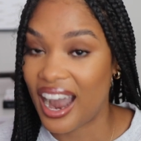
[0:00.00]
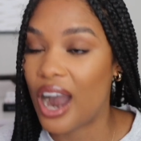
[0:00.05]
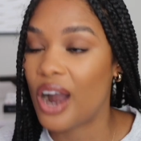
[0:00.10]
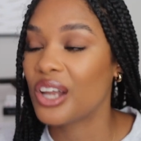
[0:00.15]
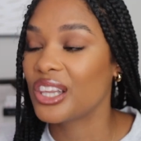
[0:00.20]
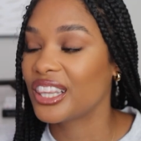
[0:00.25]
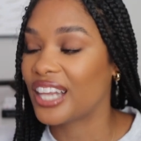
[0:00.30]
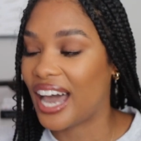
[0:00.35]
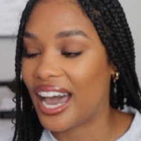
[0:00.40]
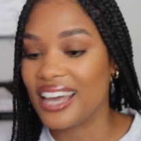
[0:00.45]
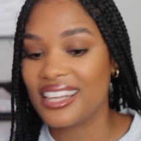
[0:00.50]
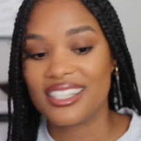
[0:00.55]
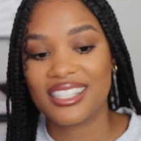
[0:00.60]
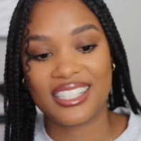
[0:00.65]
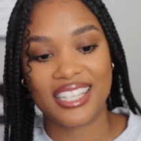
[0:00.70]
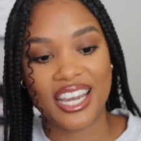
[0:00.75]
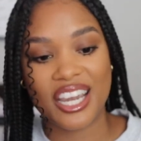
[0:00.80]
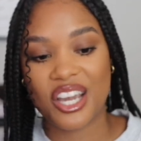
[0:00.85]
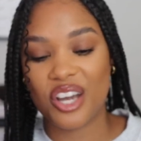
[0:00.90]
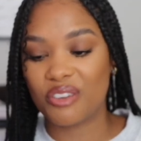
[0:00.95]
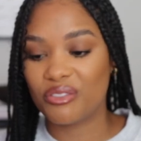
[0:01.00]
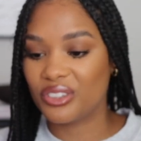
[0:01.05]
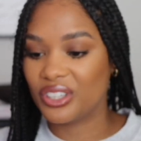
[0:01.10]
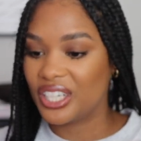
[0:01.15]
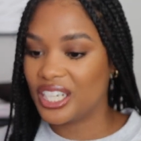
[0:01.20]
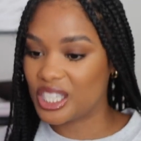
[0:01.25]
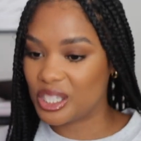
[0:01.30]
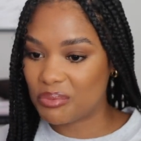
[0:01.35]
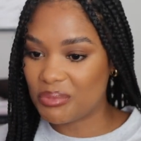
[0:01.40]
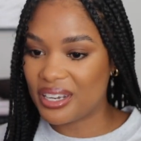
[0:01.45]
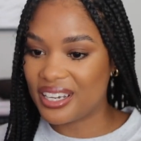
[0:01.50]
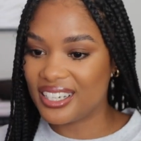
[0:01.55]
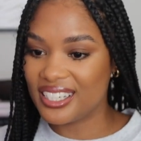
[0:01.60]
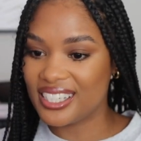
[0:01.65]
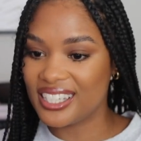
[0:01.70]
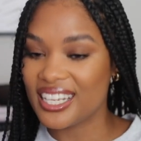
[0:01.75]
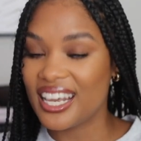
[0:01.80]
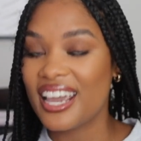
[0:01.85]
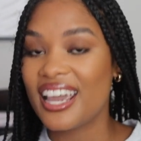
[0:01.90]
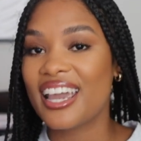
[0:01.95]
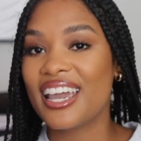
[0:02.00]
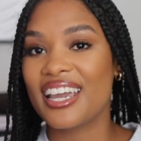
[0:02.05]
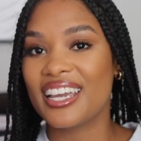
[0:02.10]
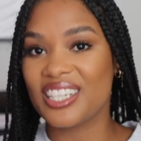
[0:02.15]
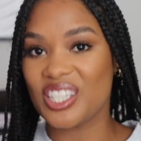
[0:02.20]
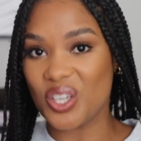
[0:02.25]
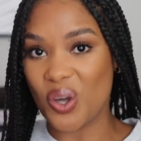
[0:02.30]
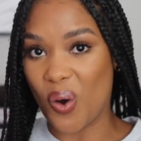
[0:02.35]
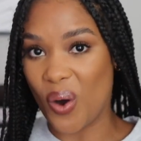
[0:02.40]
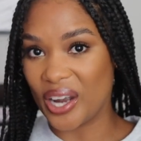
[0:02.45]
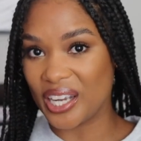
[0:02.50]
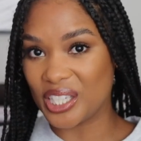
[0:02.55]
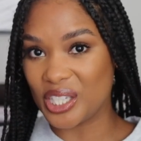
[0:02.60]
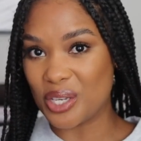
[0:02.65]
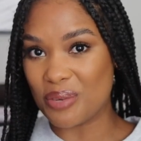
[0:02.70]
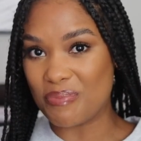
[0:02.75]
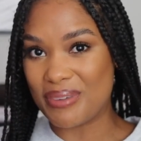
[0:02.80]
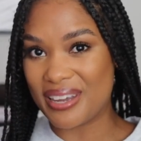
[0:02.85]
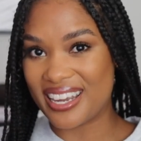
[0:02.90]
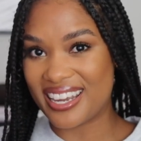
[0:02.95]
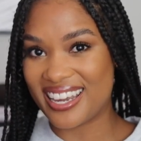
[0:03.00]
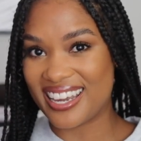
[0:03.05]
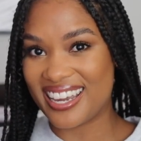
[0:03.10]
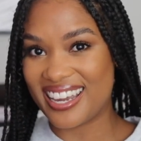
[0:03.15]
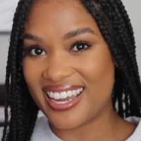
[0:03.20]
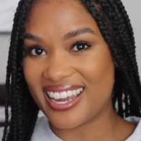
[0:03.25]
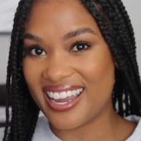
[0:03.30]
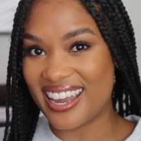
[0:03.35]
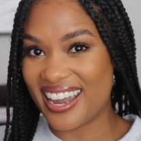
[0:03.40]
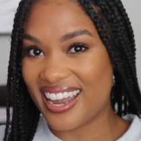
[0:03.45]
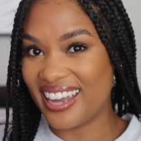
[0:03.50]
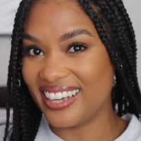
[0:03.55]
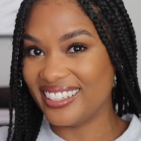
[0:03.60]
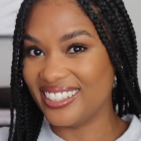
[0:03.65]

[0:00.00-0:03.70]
Our last day of Lyssmas is going to be,